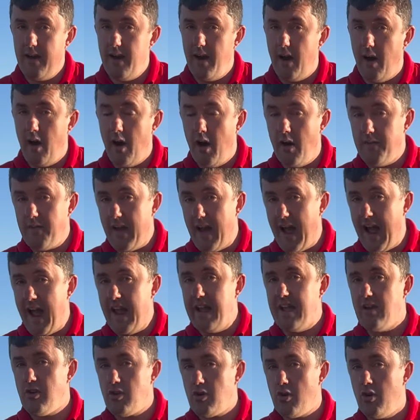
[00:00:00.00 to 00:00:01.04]
of any
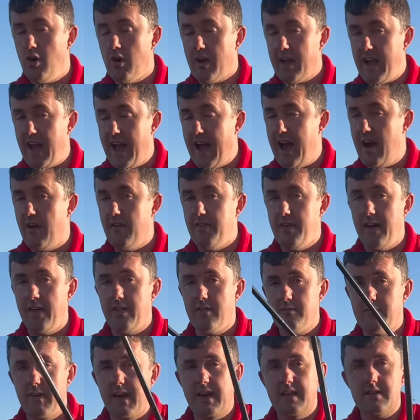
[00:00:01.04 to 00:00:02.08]
short kit out there, and the
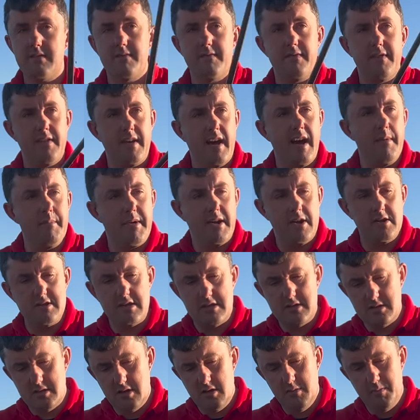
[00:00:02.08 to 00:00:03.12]
reason for that, because it's
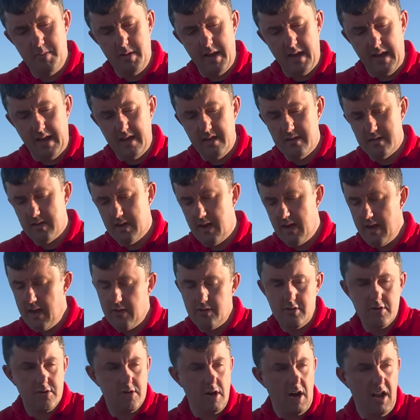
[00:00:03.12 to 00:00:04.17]
two piece, it's
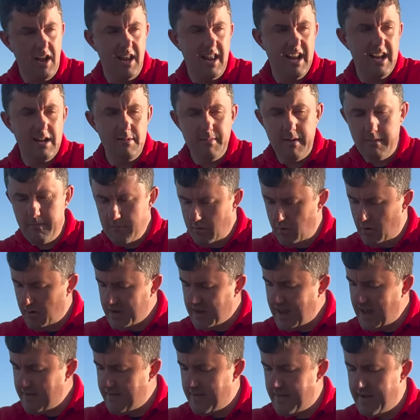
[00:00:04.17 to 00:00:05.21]
just got a little bit more
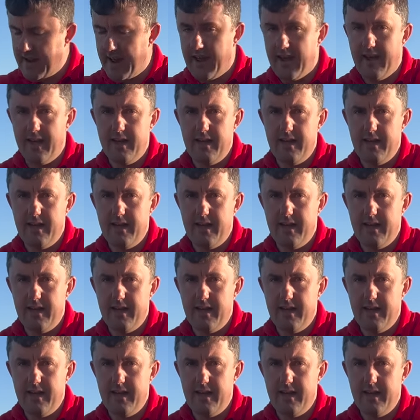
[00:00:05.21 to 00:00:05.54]
give in it.